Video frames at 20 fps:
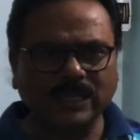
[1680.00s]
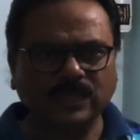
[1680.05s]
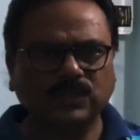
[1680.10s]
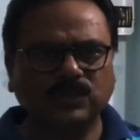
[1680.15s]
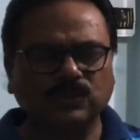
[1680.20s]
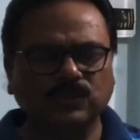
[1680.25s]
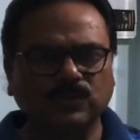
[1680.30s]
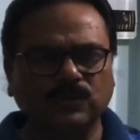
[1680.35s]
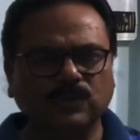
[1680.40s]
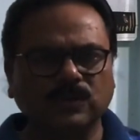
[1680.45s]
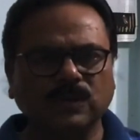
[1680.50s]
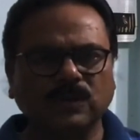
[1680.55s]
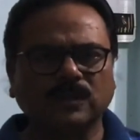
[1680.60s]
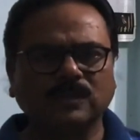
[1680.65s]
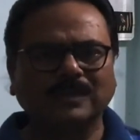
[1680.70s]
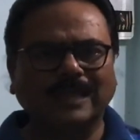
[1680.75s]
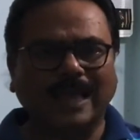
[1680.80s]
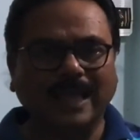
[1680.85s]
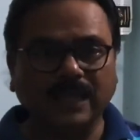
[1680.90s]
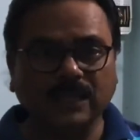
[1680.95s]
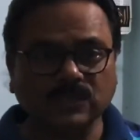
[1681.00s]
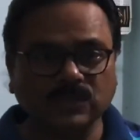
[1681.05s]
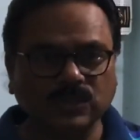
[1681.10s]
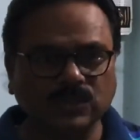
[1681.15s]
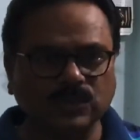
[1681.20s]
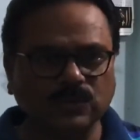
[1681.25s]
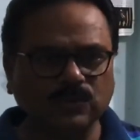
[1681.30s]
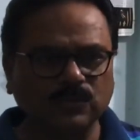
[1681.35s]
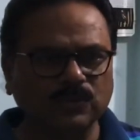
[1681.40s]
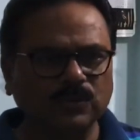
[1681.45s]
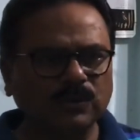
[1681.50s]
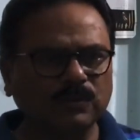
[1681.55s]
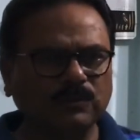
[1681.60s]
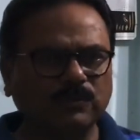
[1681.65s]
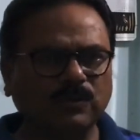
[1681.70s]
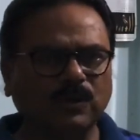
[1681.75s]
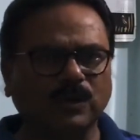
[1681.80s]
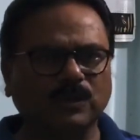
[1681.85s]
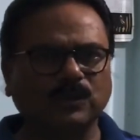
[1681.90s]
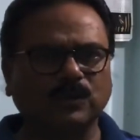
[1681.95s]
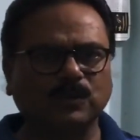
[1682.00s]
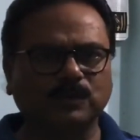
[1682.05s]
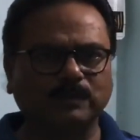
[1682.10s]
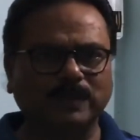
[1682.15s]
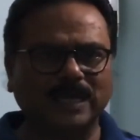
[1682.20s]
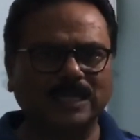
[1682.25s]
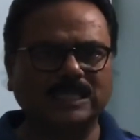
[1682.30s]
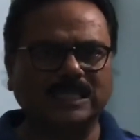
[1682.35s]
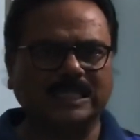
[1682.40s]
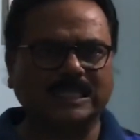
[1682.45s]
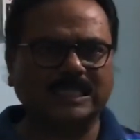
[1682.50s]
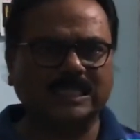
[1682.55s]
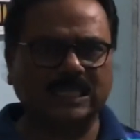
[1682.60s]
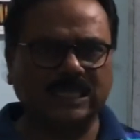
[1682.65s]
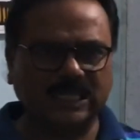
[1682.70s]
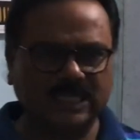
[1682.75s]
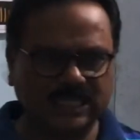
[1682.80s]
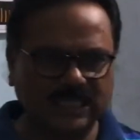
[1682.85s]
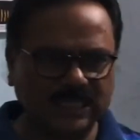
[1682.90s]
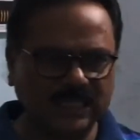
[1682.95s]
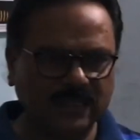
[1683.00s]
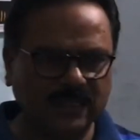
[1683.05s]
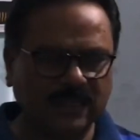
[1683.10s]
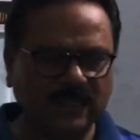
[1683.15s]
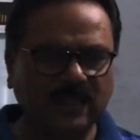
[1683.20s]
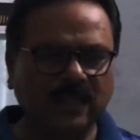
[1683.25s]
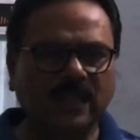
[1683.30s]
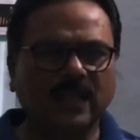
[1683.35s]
to thank you for your patience listening,